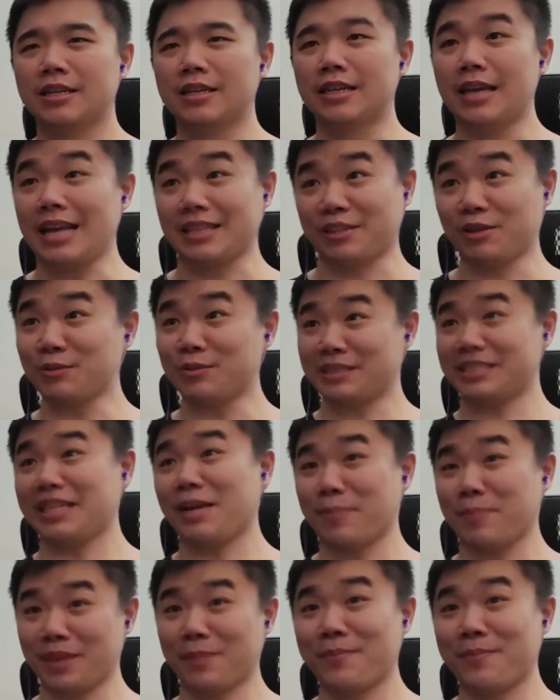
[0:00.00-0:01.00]
Ah, don't
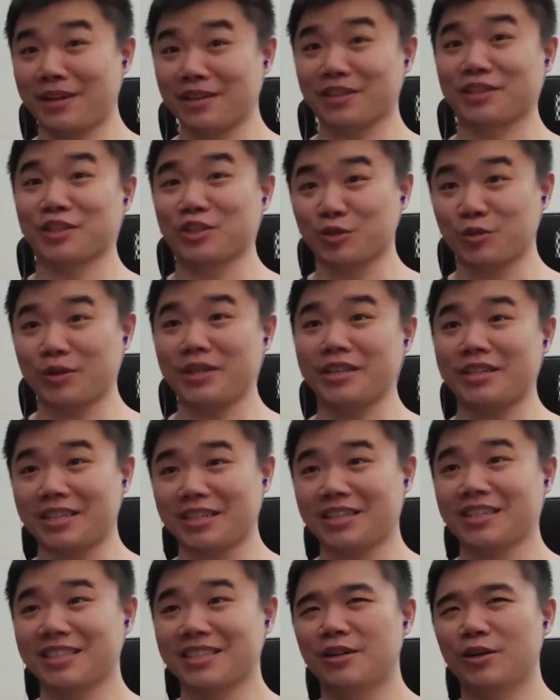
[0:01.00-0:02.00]
stop in the middle of the street.
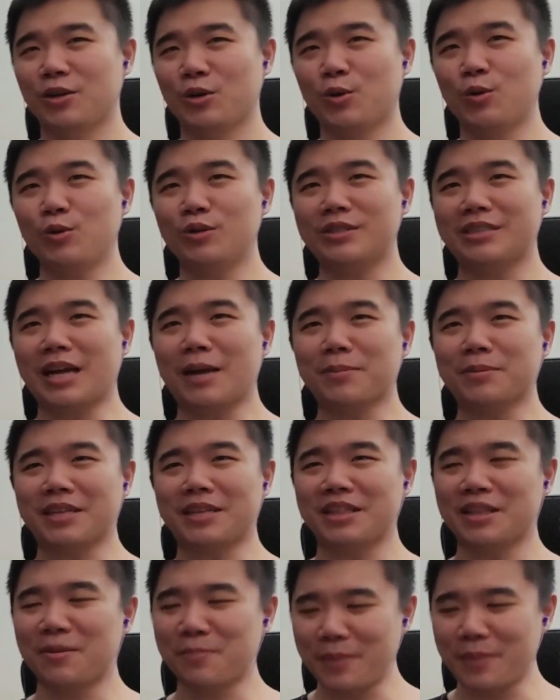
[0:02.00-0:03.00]
Who stops
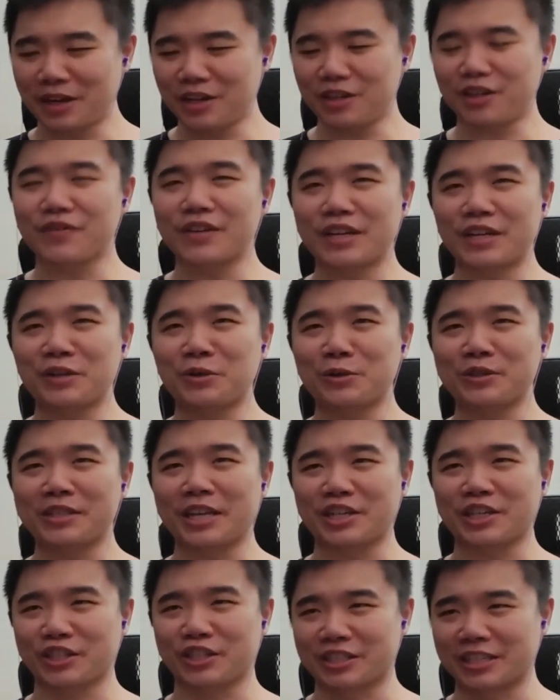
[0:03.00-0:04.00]
in the middle of an
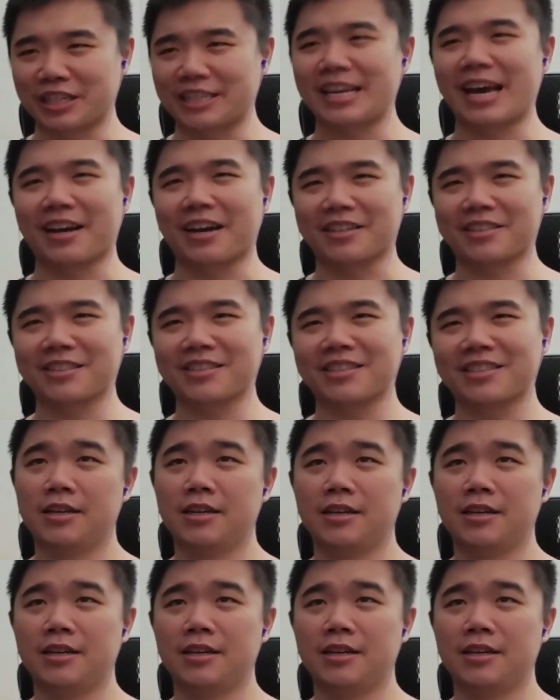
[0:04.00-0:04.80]
intersection to text?